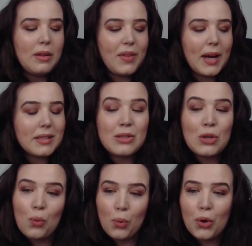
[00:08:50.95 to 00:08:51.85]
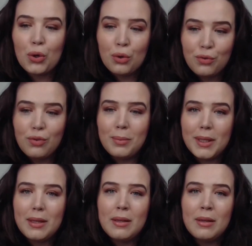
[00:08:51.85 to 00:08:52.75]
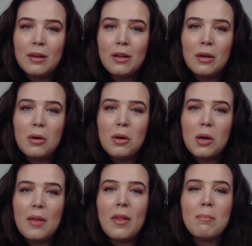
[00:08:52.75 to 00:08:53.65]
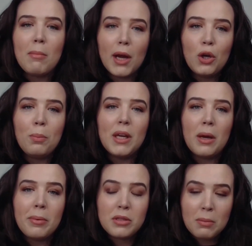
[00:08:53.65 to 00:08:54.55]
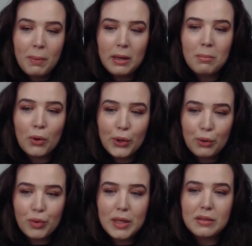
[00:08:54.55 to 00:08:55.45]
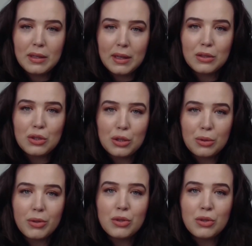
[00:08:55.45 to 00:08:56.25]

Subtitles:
that's not working for me, and they might not be able to pinpoint a reason as to it.